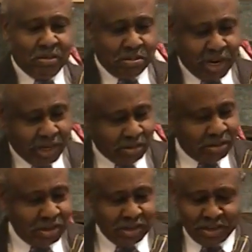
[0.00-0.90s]
But
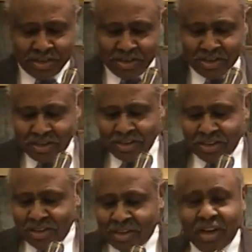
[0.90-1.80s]

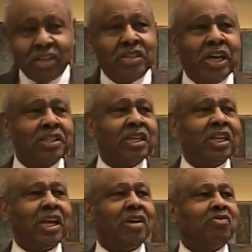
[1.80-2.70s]
God says
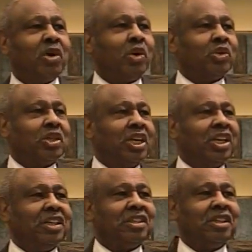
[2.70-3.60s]
in that verse, and
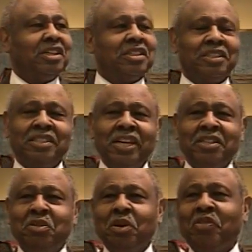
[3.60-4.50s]
it's, it's
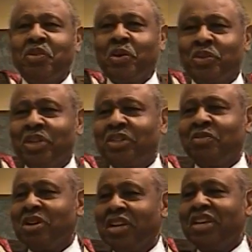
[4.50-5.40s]
textual verse, it
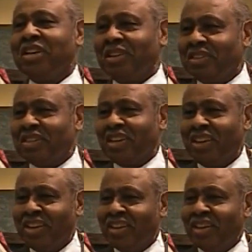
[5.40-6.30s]
really is.
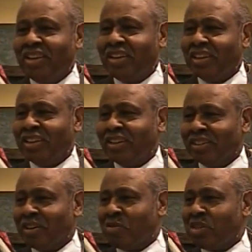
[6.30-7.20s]
Uh,
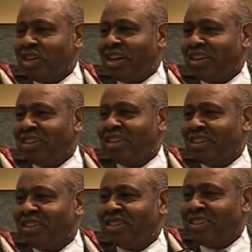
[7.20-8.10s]
I wish I could
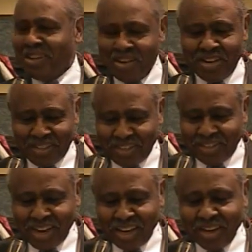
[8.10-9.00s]

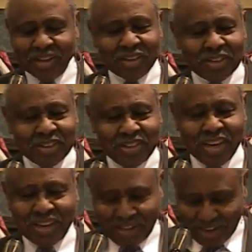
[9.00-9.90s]
take it,
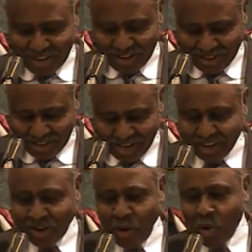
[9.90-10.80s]
take, uh, take
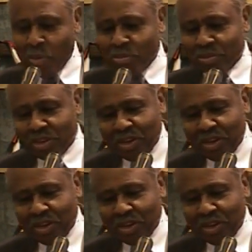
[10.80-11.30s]
it home.